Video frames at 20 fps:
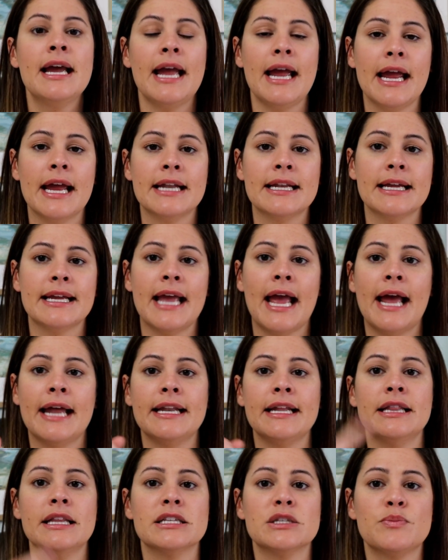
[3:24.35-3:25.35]
And again,
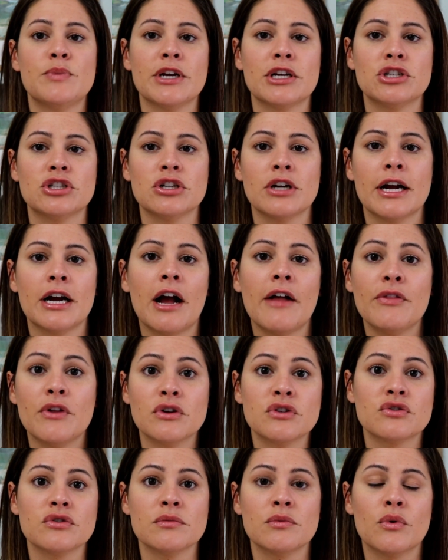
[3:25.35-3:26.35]
in this picture, I got
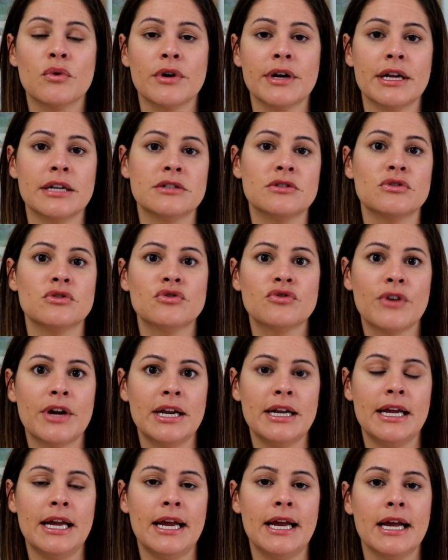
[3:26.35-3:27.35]
those from Oriental
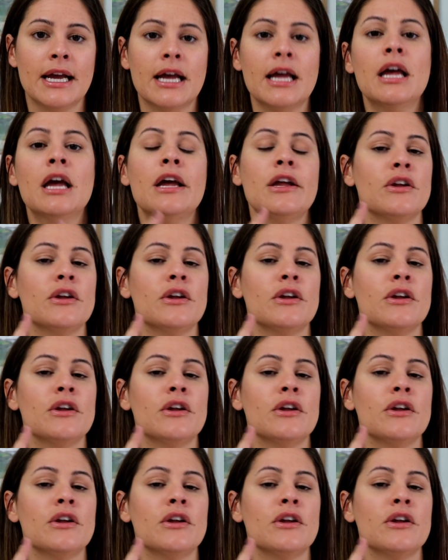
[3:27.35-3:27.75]
Trading.